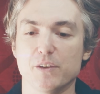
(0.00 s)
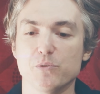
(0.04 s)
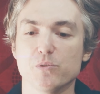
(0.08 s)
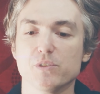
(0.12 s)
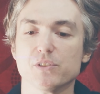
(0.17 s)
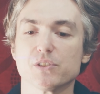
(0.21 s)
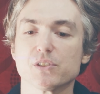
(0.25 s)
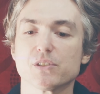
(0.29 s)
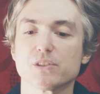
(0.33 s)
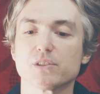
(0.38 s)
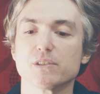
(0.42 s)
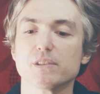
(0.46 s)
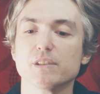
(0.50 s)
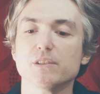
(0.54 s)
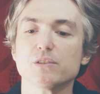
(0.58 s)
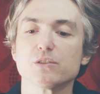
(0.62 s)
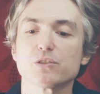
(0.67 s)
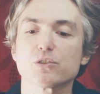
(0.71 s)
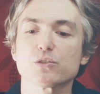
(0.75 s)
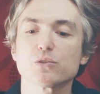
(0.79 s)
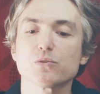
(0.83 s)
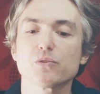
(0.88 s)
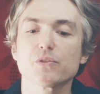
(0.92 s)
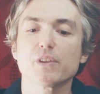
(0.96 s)
you can
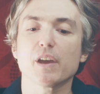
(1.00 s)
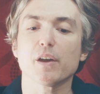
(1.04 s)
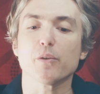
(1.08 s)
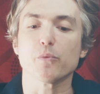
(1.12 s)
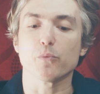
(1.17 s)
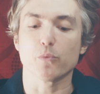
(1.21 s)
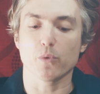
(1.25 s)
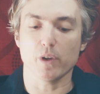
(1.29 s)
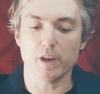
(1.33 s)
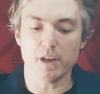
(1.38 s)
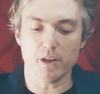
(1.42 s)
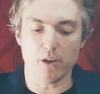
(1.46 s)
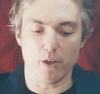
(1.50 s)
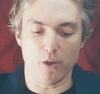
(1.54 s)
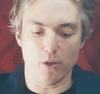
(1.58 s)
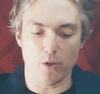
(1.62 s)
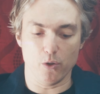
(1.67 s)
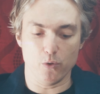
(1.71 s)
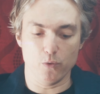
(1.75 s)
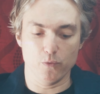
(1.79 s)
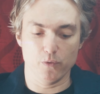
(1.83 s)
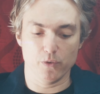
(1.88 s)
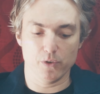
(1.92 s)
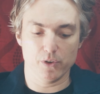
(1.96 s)
insert that right
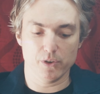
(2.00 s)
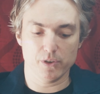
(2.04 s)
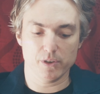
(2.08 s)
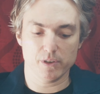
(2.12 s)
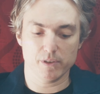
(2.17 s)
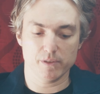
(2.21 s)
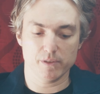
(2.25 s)
over